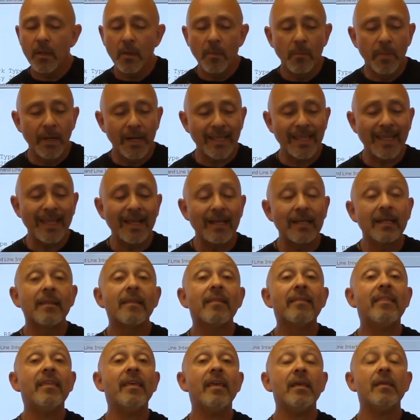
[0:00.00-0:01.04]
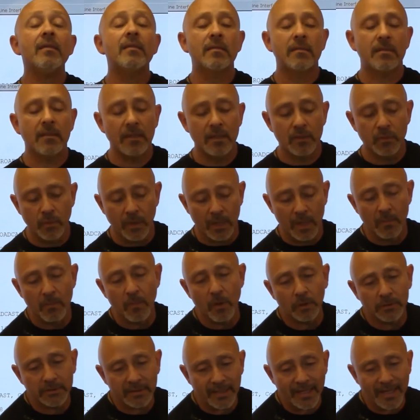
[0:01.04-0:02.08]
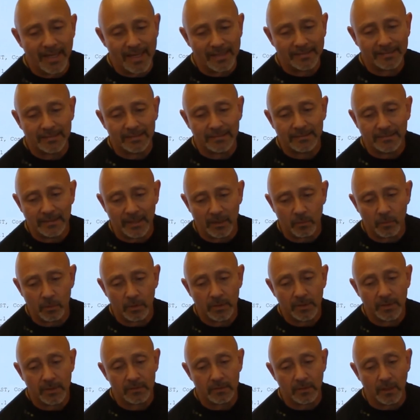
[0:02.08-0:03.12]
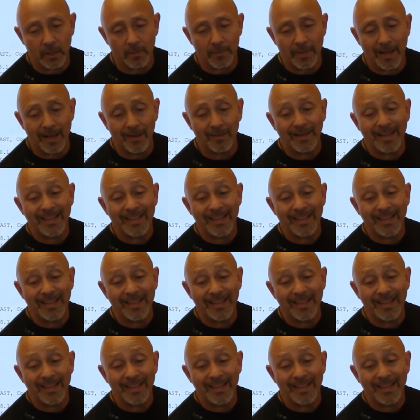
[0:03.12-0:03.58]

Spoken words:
But again, this is what a multi-access network is all about,